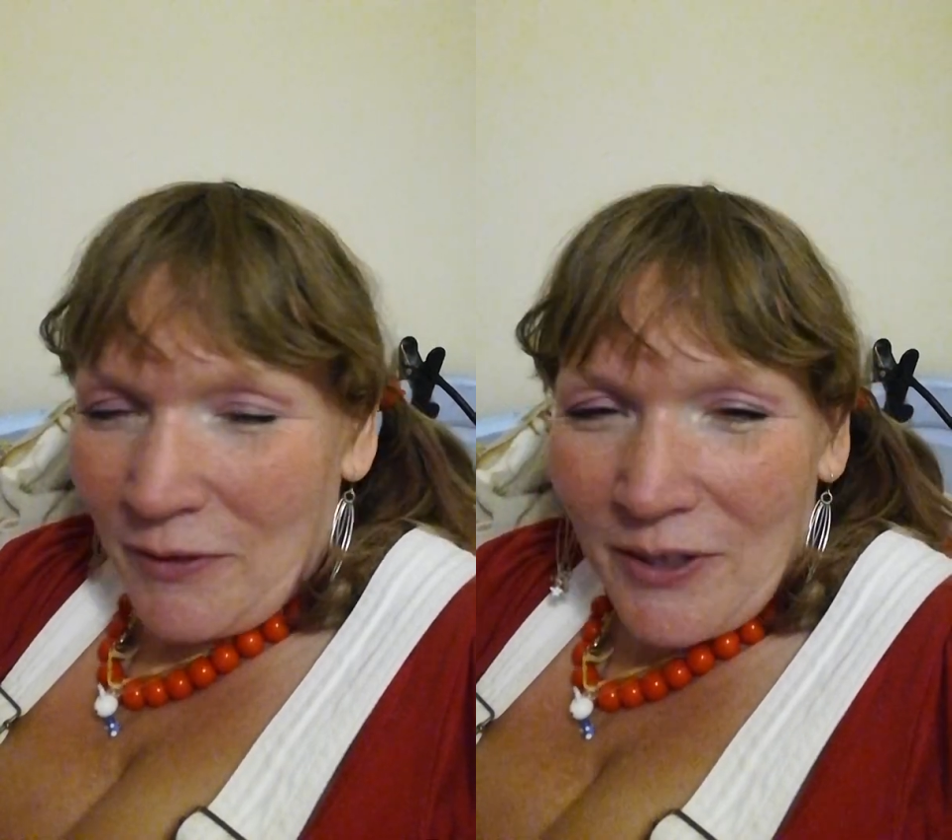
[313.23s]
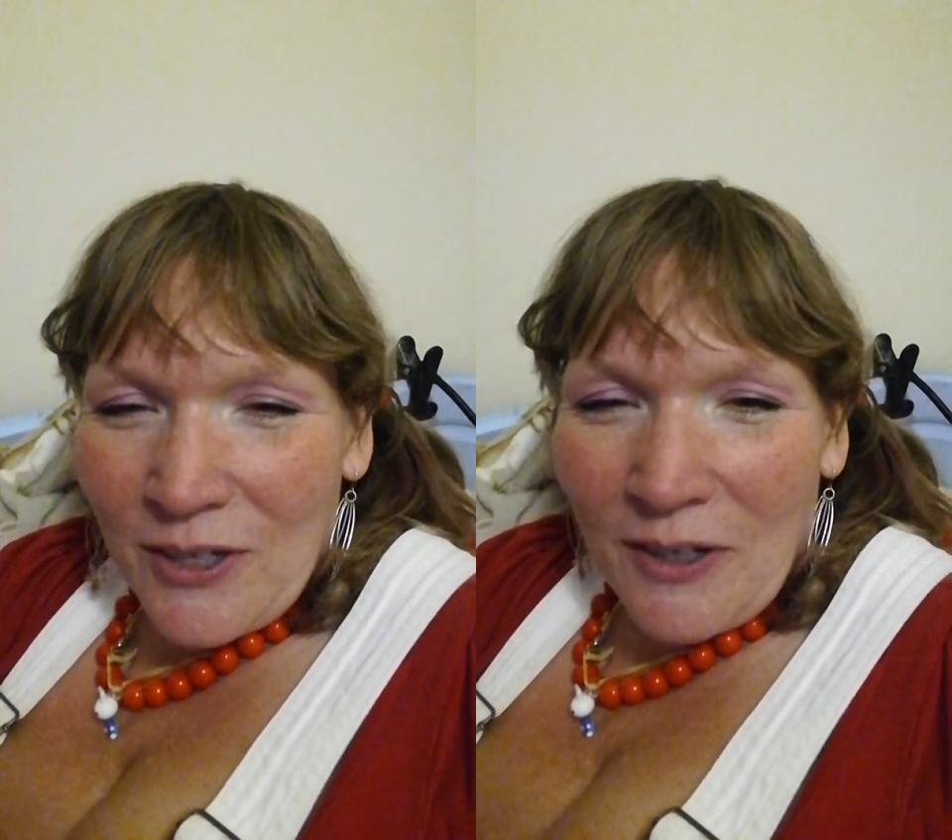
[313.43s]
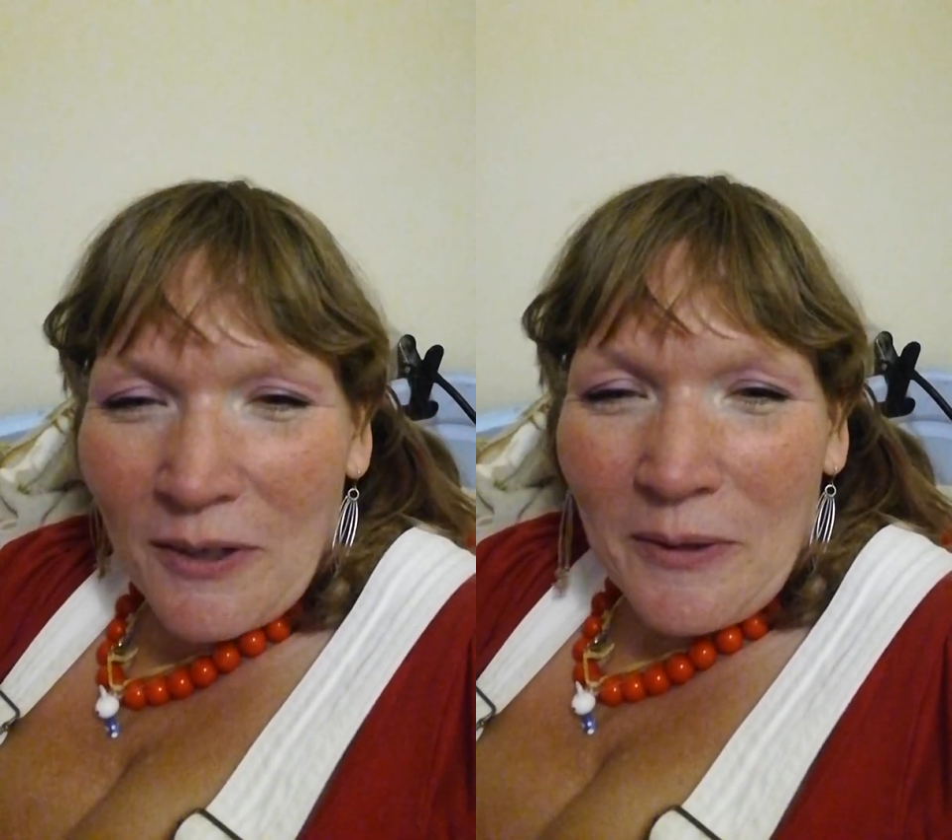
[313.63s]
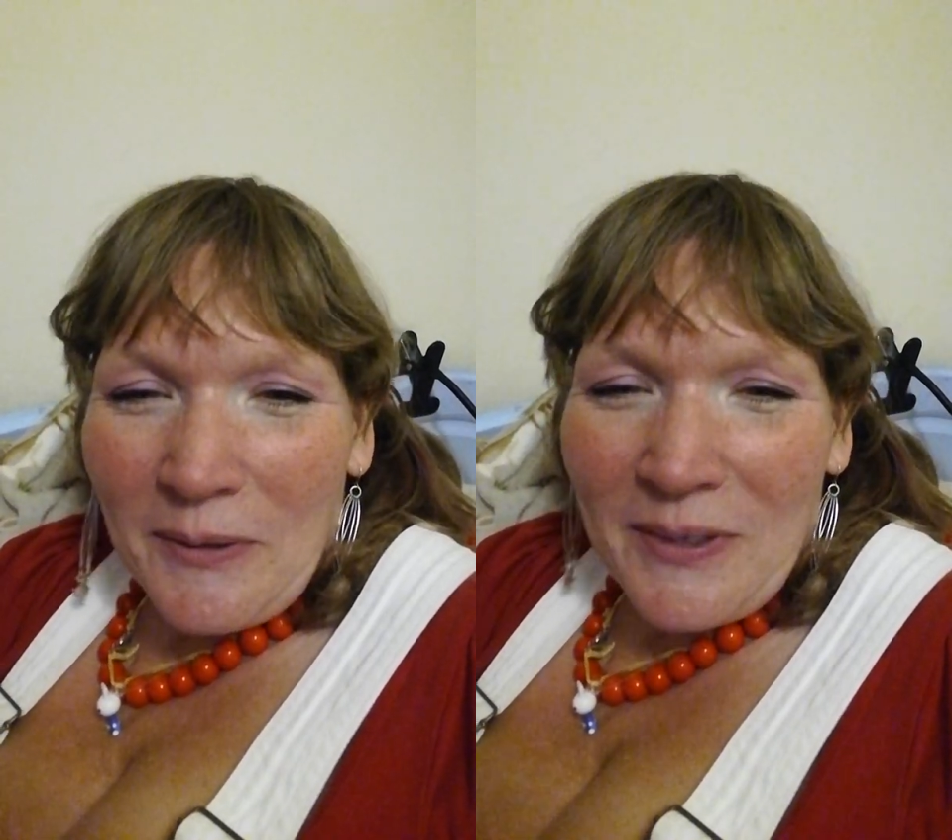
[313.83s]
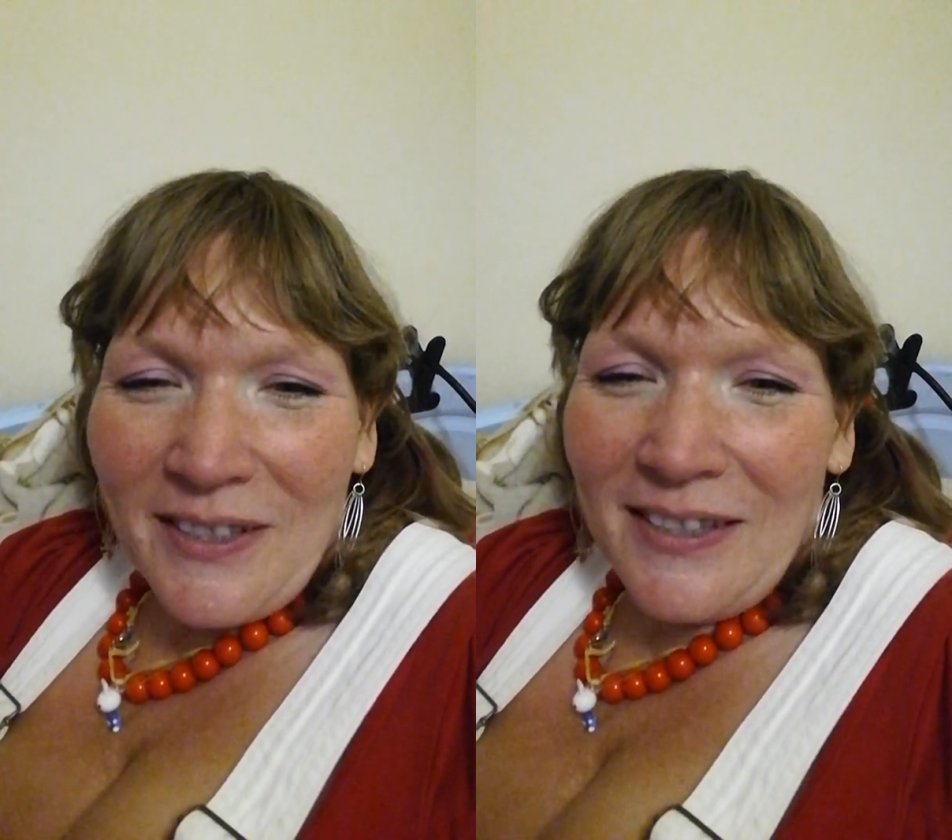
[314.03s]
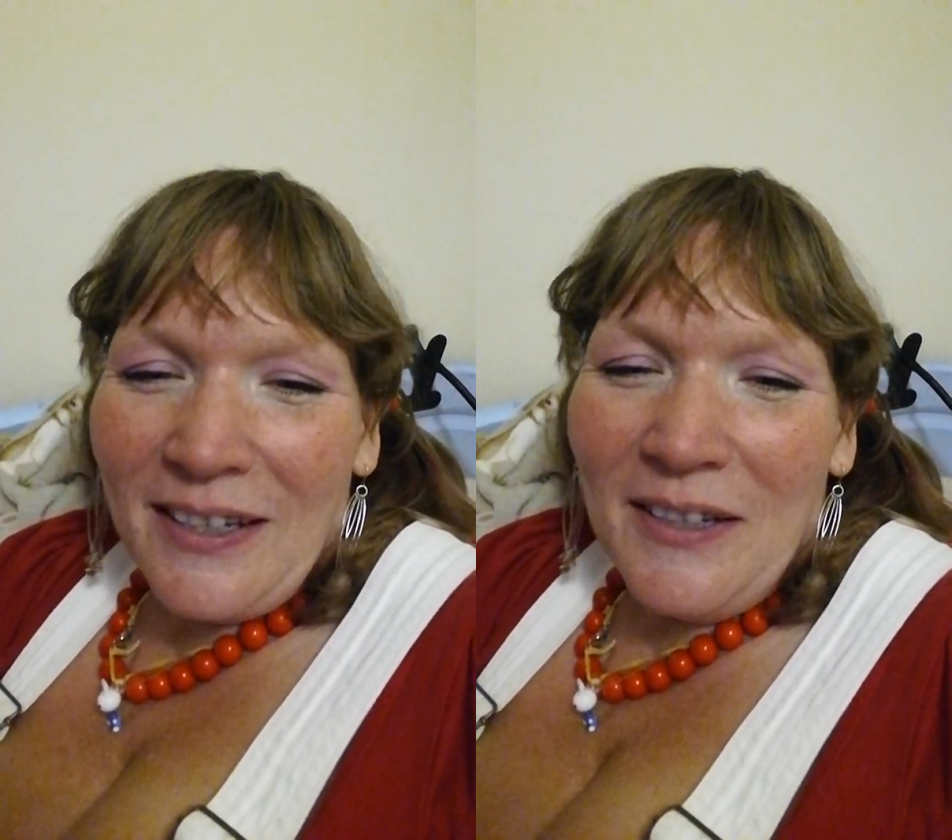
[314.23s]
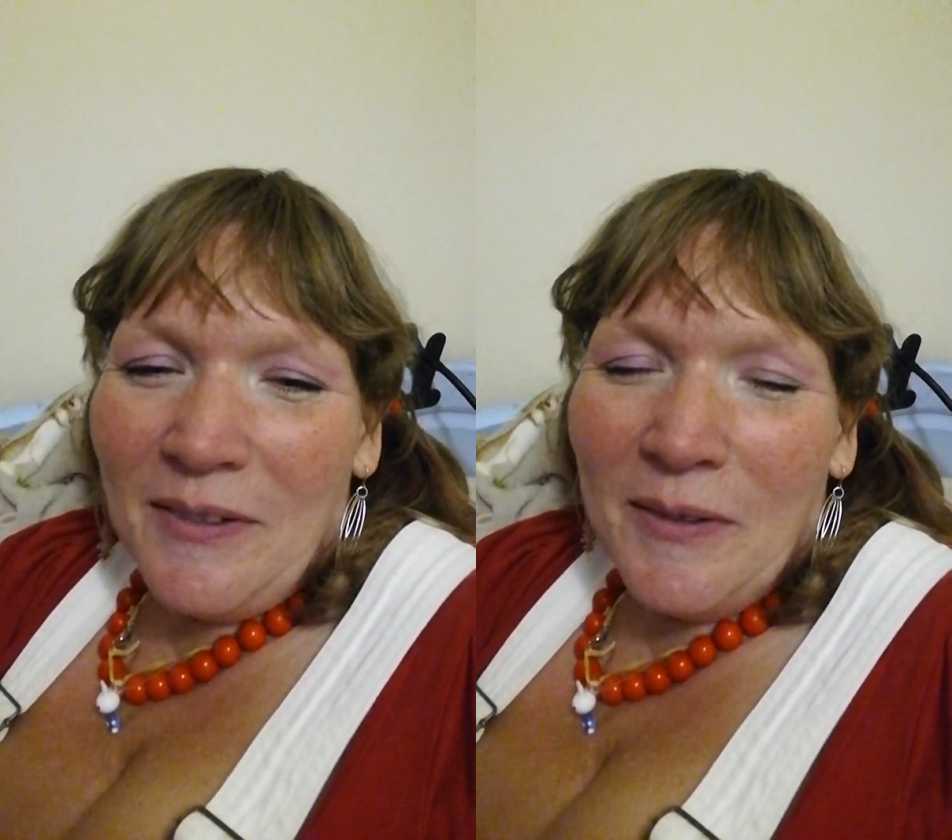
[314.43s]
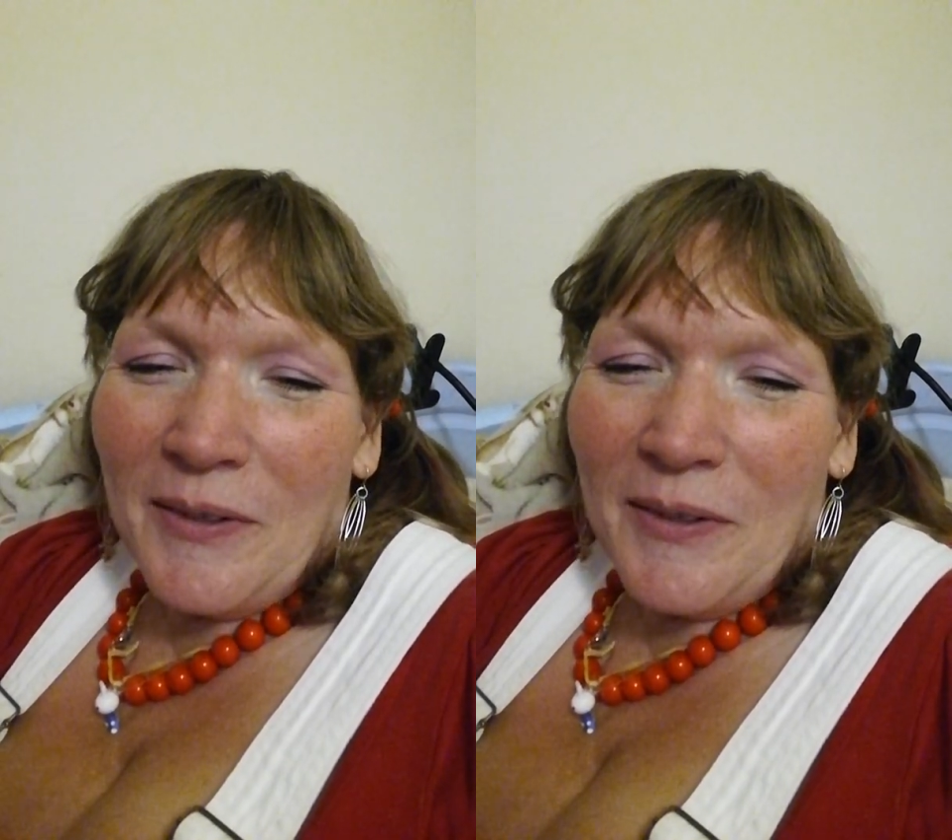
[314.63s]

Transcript: a chuckle to see